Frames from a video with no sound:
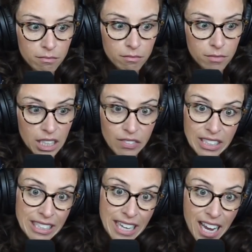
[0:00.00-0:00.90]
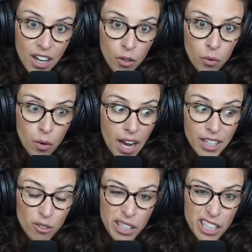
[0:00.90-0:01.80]
even now, I
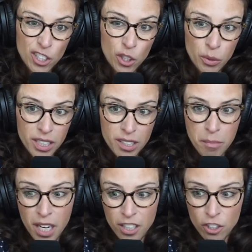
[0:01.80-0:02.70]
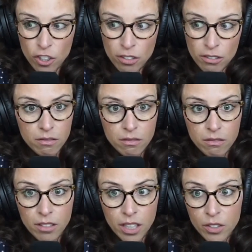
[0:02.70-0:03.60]
don't get to do it as much
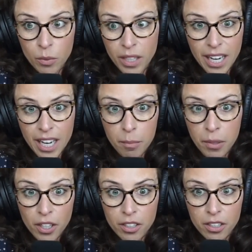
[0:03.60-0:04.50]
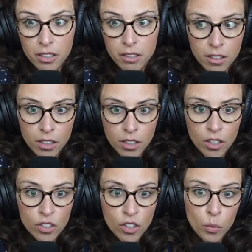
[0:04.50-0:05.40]
as when I had a partner.
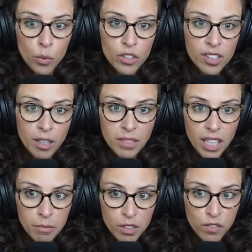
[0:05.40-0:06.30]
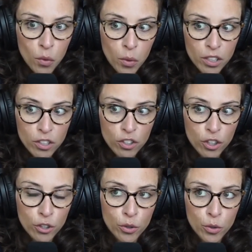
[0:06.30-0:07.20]
So we're sometimes forced
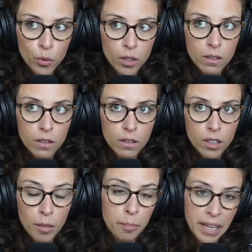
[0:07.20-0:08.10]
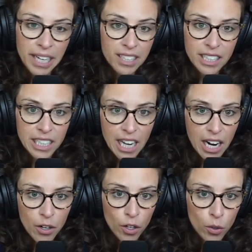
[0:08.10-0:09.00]
to abandon
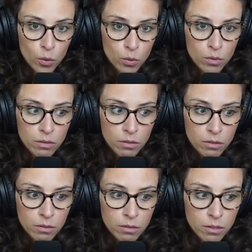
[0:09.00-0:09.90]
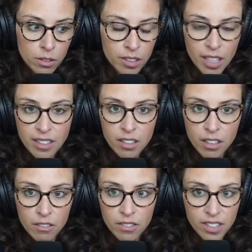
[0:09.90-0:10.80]
our own sense
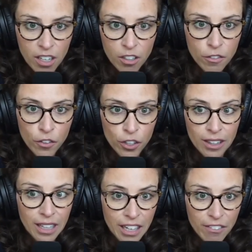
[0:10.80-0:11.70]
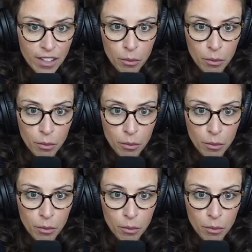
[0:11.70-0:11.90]
of self or life that we